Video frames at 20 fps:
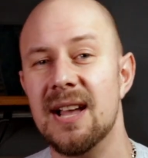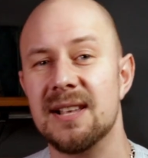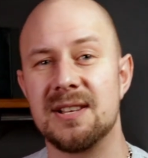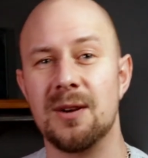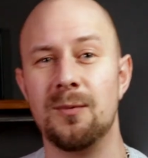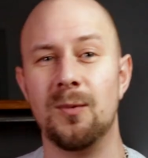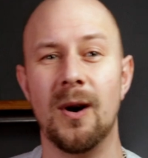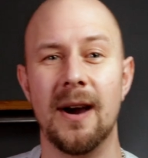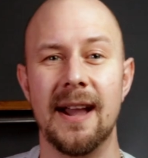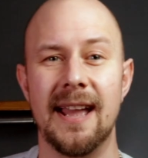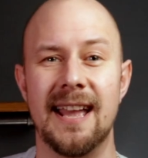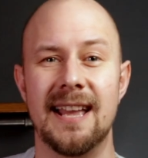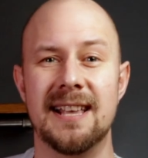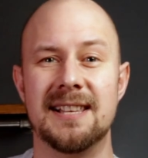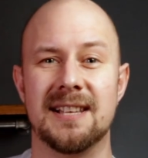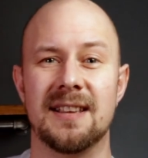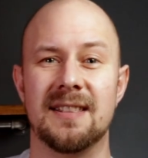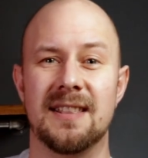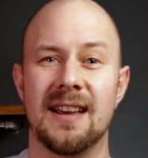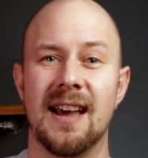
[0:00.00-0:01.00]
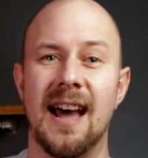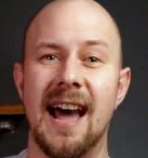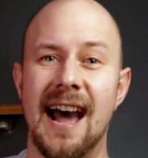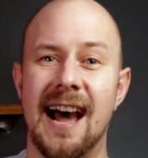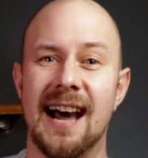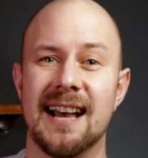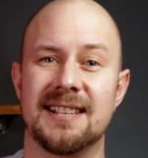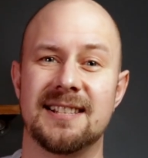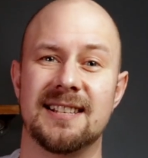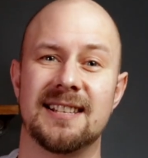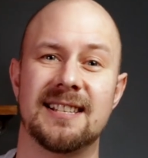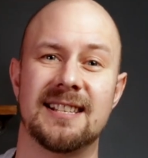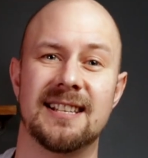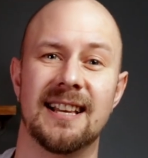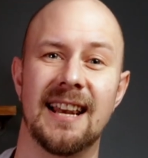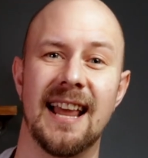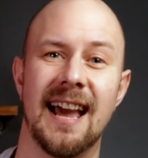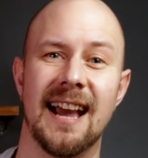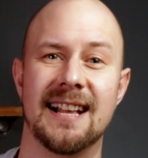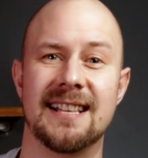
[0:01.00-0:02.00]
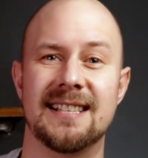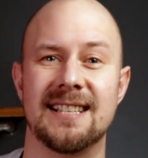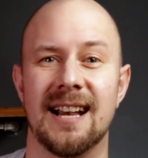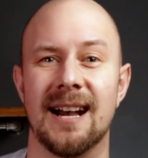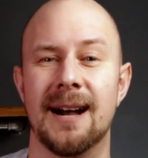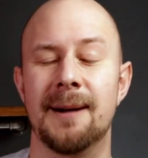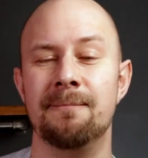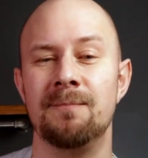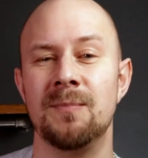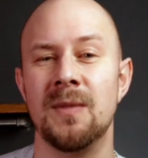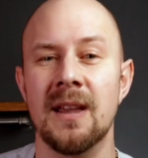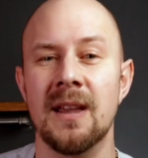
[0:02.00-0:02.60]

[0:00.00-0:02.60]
So what is the has selector?